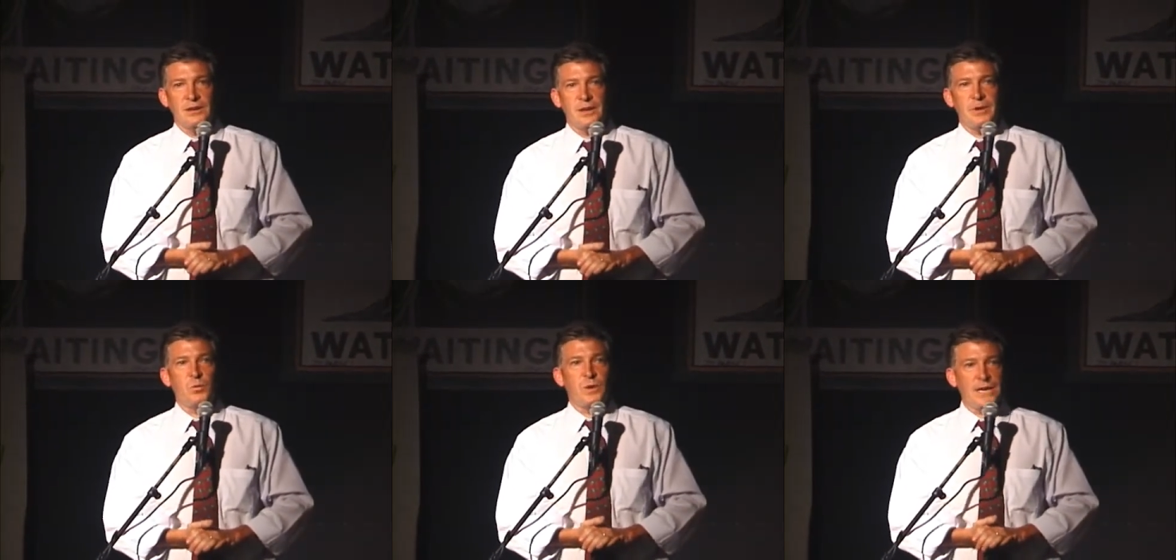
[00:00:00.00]
I
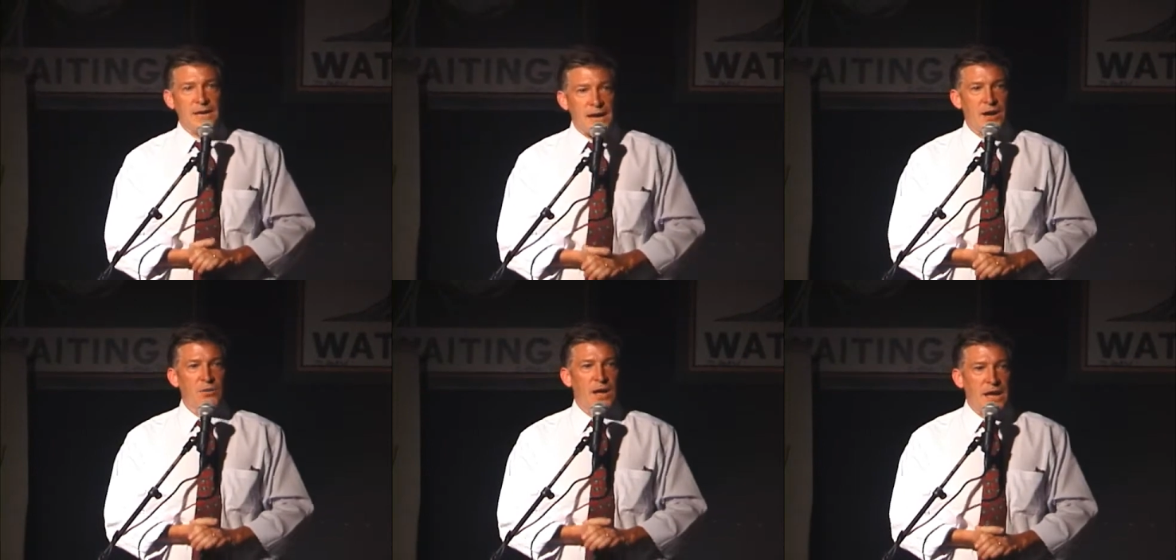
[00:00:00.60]
mean, we
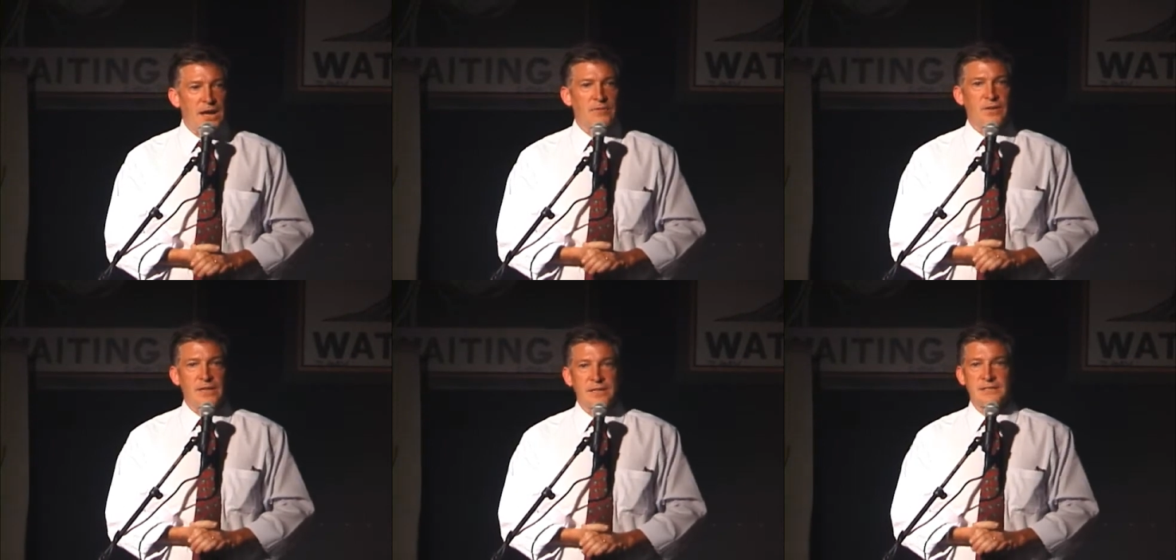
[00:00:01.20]
now have
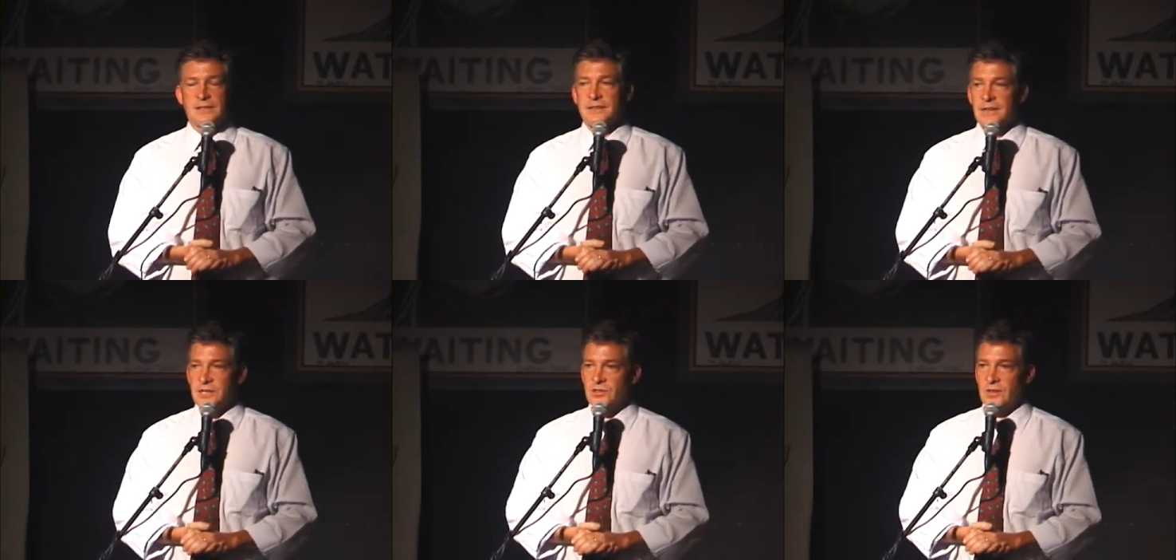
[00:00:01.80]
in this
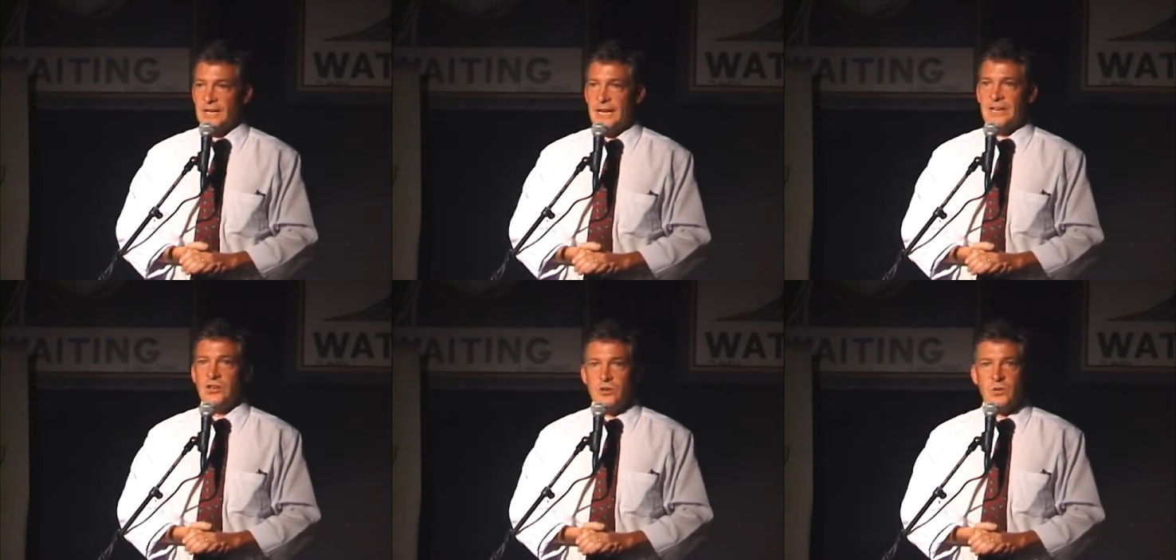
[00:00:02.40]
country
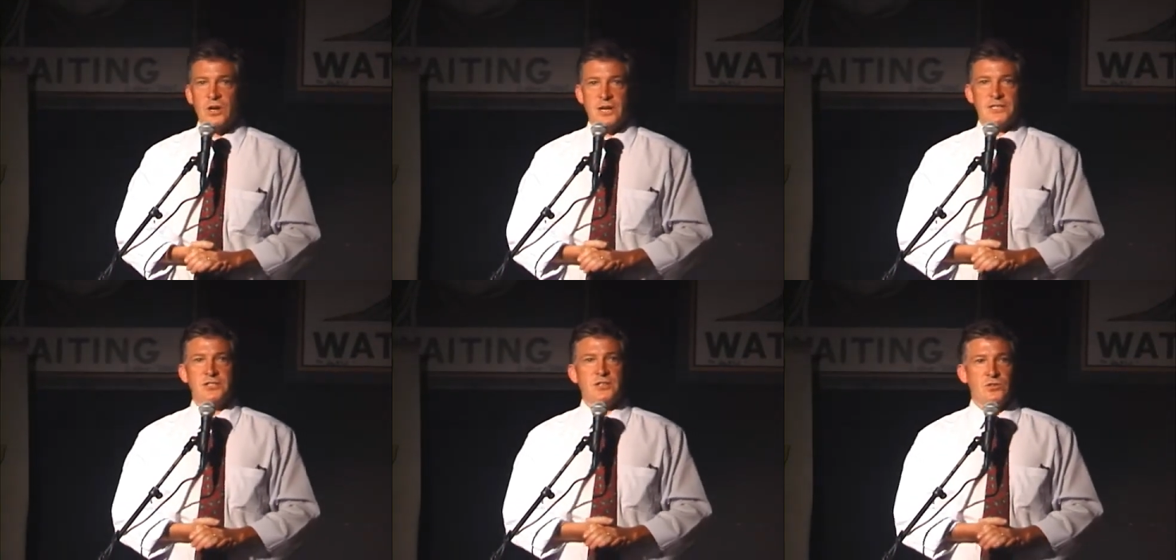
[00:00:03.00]
a new
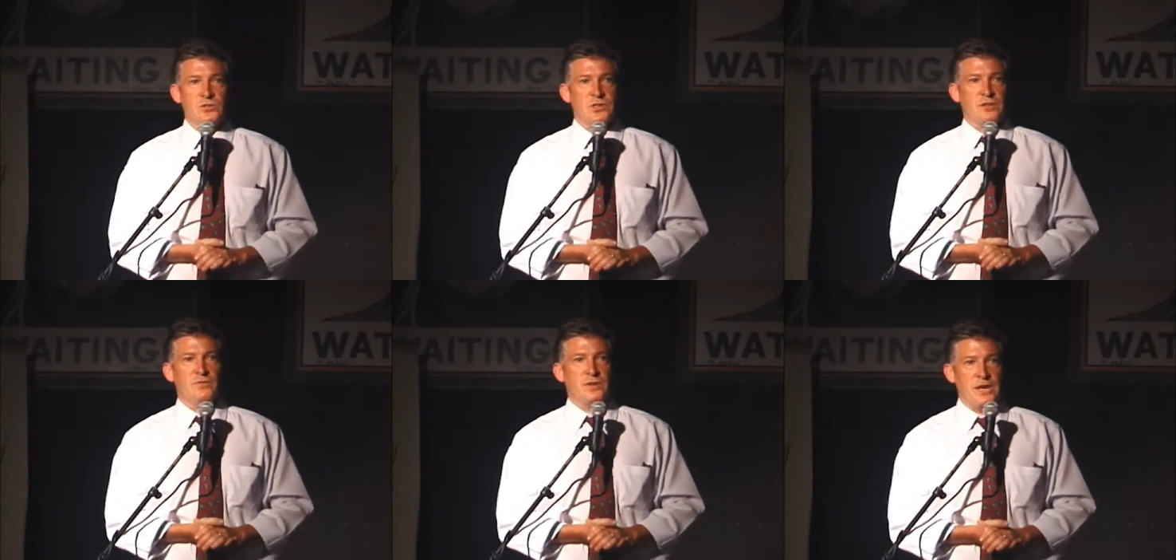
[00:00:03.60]

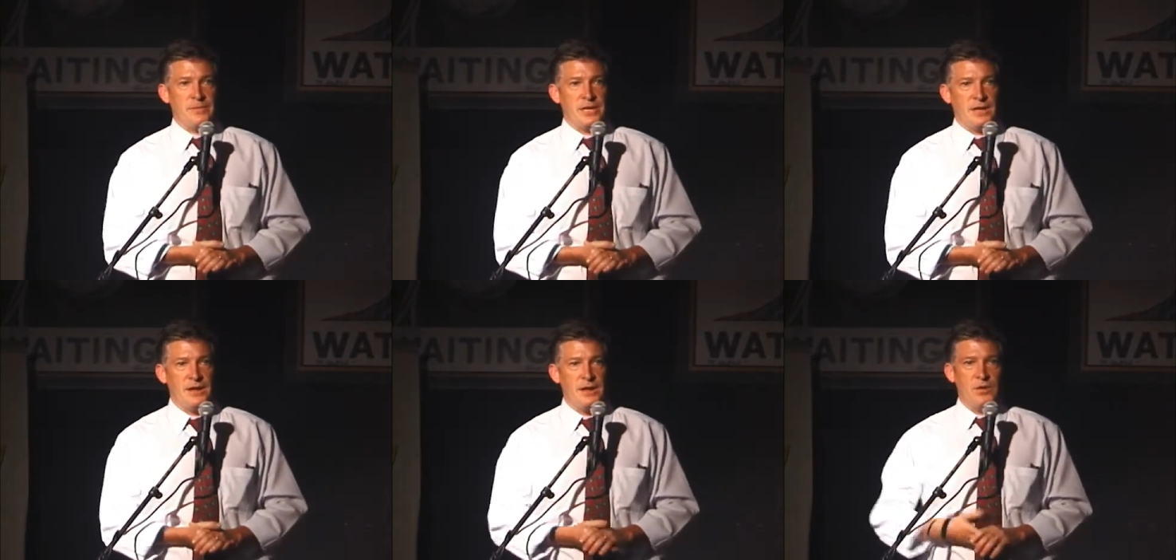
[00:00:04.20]
constitutional
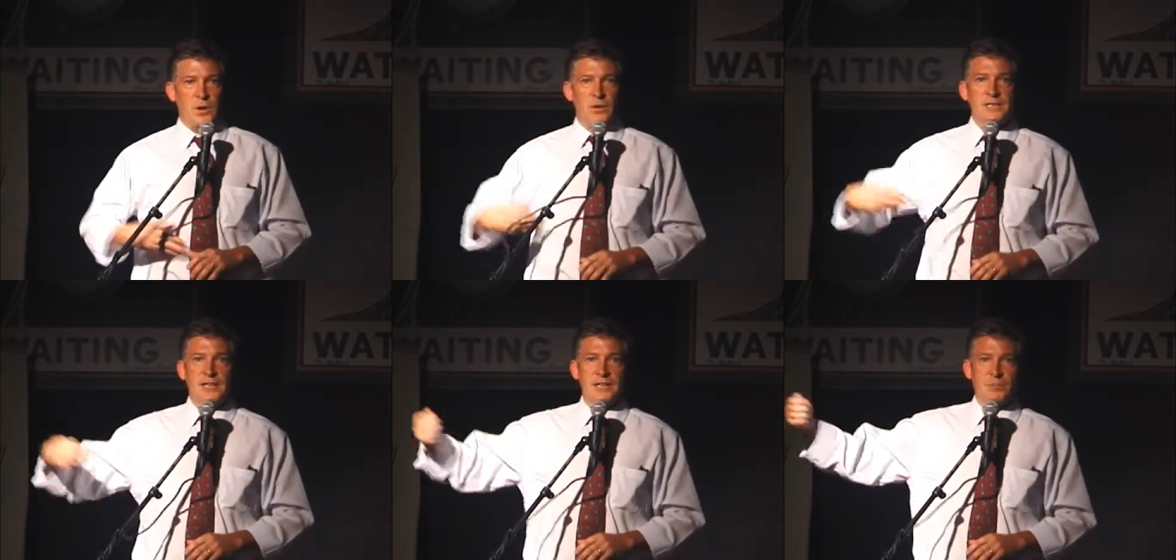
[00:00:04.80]
phenomenon. We
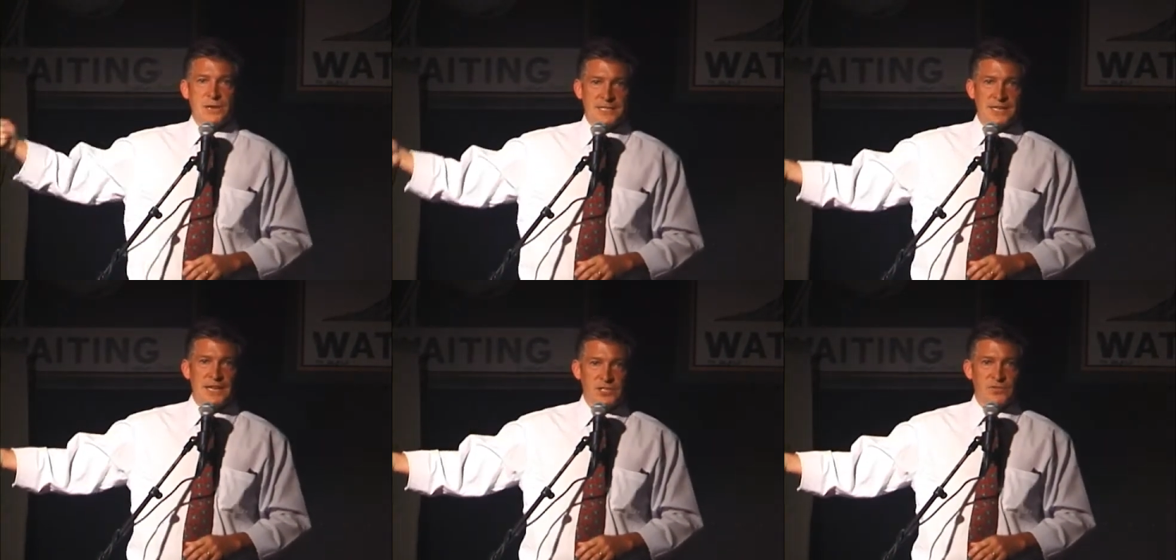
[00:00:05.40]
always had the
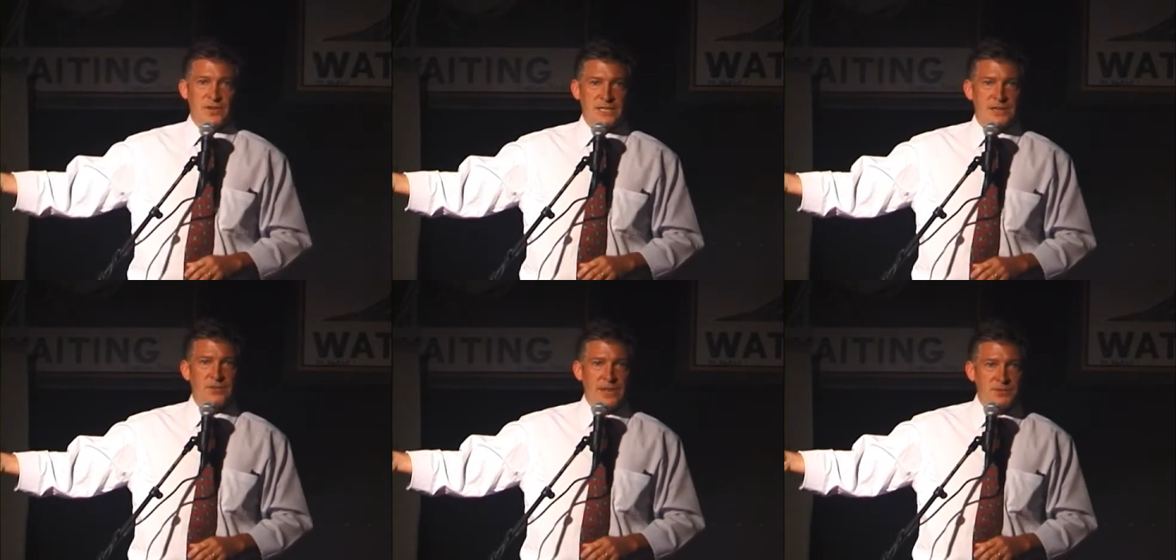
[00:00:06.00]
presidential
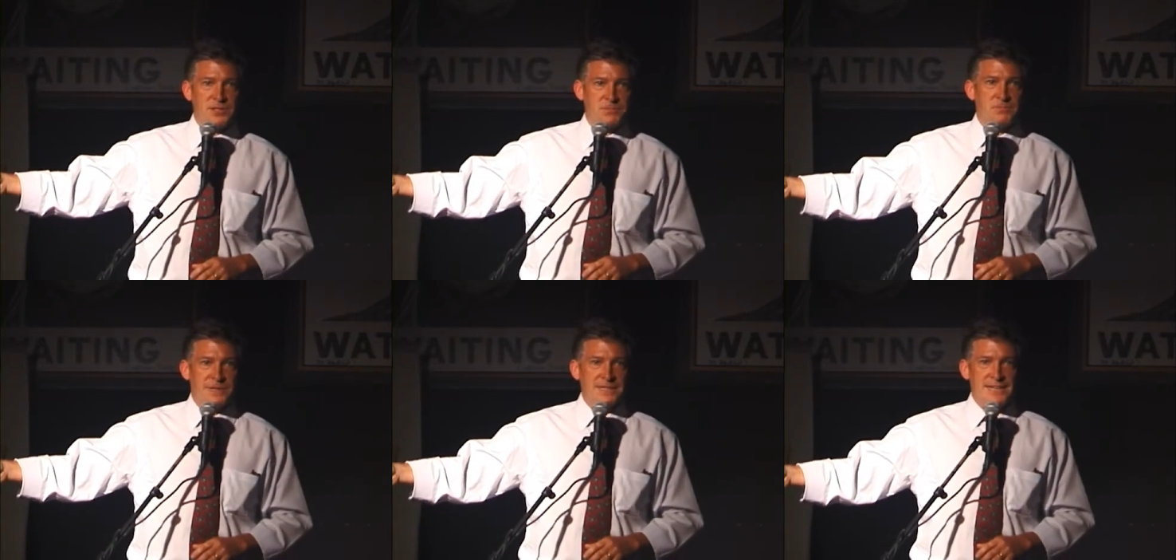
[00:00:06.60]
veto, that was
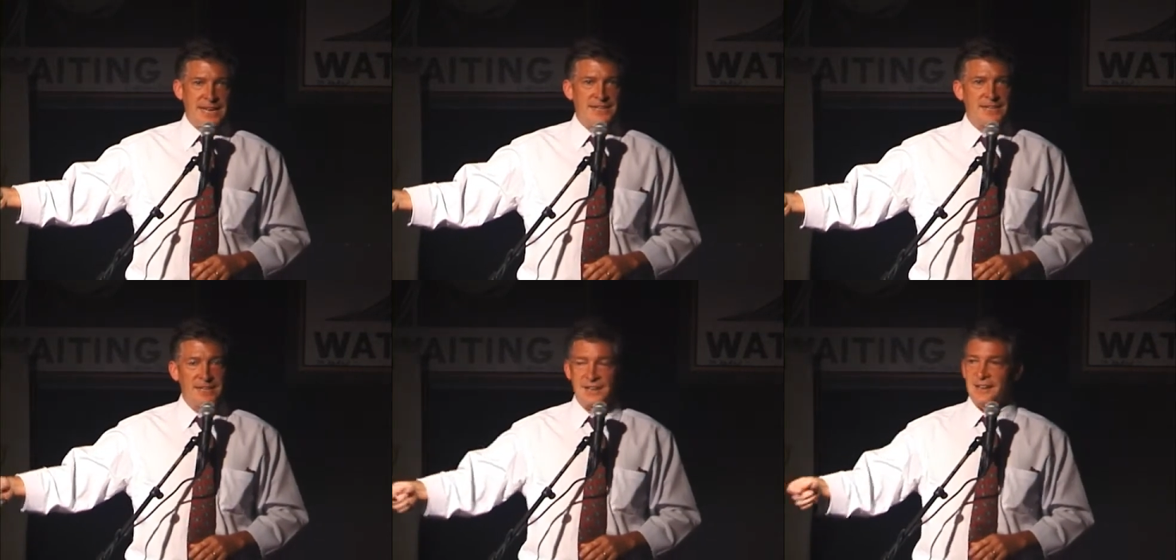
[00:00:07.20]

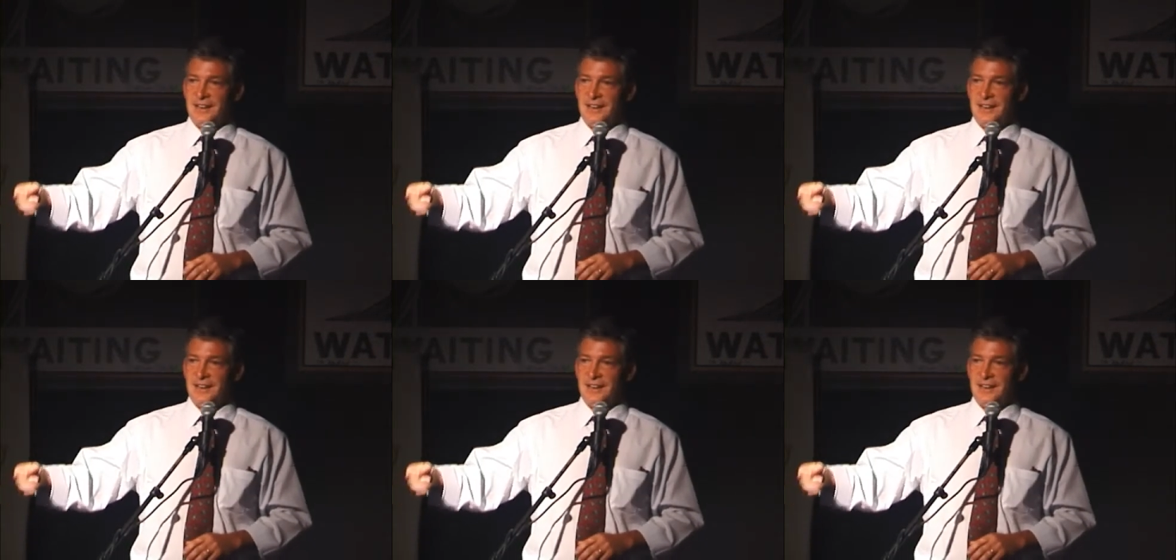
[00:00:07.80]
intended.